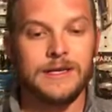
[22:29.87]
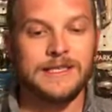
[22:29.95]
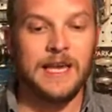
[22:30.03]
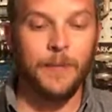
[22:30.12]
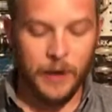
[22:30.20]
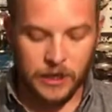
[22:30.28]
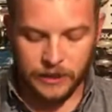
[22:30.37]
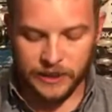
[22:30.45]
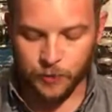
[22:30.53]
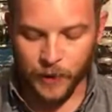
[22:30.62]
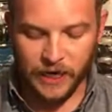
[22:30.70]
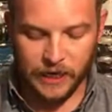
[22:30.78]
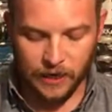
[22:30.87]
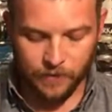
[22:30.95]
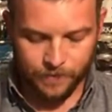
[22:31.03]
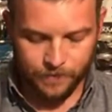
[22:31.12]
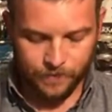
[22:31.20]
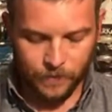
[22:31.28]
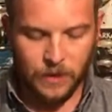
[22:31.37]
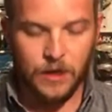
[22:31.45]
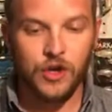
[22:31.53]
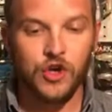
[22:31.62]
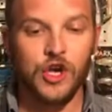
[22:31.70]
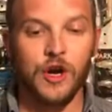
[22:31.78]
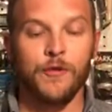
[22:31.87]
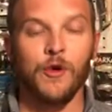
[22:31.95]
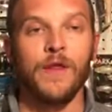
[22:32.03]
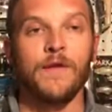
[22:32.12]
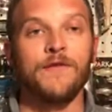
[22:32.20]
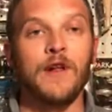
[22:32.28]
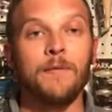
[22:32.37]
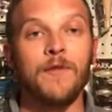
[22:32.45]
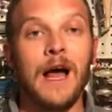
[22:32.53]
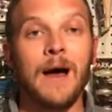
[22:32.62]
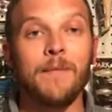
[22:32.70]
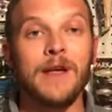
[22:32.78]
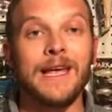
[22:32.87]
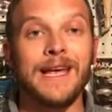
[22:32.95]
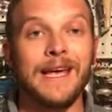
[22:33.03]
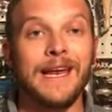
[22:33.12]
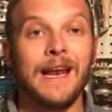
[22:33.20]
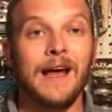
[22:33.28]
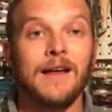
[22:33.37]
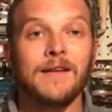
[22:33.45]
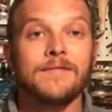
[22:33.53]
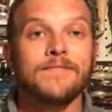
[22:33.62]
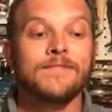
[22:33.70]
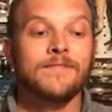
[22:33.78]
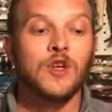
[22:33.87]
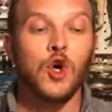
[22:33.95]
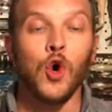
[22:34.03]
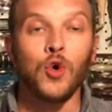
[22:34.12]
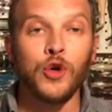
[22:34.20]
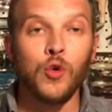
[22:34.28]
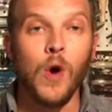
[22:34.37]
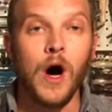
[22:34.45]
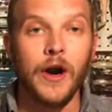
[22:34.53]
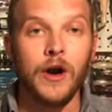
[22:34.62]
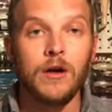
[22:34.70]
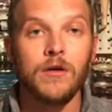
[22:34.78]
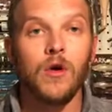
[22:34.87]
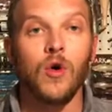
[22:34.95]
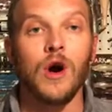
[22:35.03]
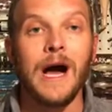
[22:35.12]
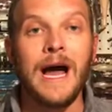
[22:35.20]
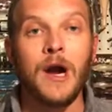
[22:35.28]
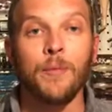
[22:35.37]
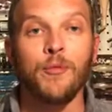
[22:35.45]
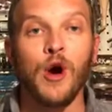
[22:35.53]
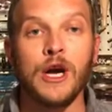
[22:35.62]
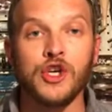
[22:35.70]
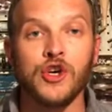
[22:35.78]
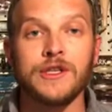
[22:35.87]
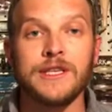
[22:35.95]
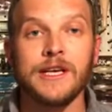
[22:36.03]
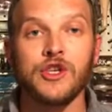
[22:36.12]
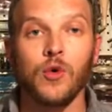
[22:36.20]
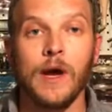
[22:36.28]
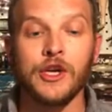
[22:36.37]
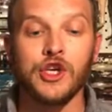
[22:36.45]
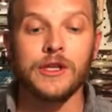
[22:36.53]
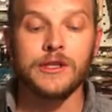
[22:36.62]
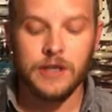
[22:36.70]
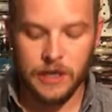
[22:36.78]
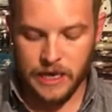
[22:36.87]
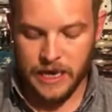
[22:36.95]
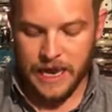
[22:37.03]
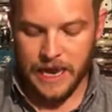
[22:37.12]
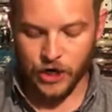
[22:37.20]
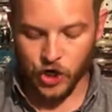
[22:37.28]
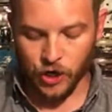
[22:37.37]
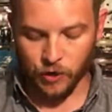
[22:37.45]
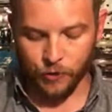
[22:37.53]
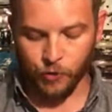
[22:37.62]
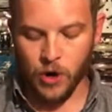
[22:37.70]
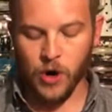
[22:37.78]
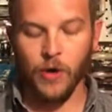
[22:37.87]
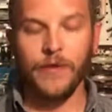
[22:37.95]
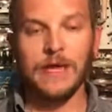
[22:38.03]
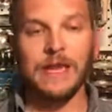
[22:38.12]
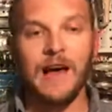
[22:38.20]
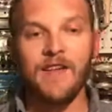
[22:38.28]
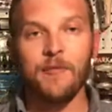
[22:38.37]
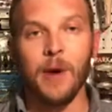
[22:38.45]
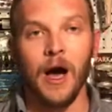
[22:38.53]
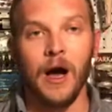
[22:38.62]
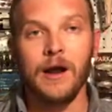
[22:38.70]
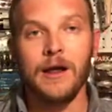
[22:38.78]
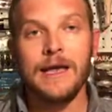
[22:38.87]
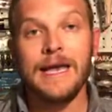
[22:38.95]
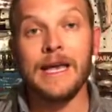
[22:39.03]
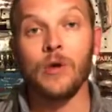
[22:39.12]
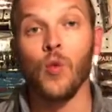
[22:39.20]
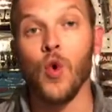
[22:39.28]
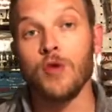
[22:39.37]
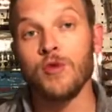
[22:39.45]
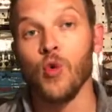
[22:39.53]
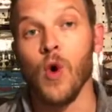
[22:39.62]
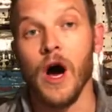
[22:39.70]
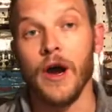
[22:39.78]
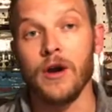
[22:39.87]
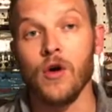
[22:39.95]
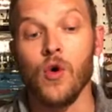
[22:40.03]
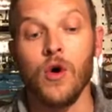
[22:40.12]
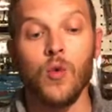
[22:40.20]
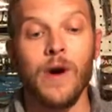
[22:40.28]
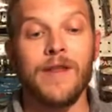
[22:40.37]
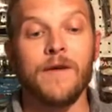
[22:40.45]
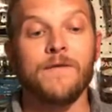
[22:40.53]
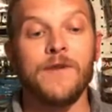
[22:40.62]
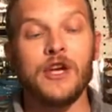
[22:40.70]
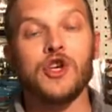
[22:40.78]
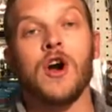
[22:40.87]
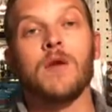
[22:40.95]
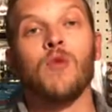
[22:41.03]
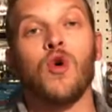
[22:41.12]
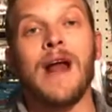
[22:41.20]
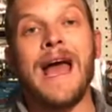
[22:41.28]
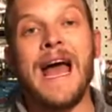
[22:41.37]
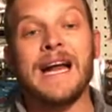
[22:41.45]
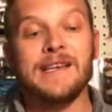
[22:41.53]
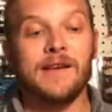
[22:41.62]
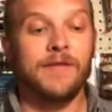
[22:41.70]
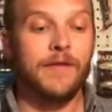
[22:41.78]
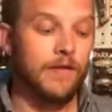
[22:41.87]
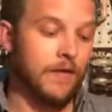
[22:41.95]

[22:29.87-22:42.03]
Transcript: typically speaking, you're gonna throw the flip-flop in colder water or higher pressured situations, and you're gonna throw the Love Bug in warmer water or where the fish are more active,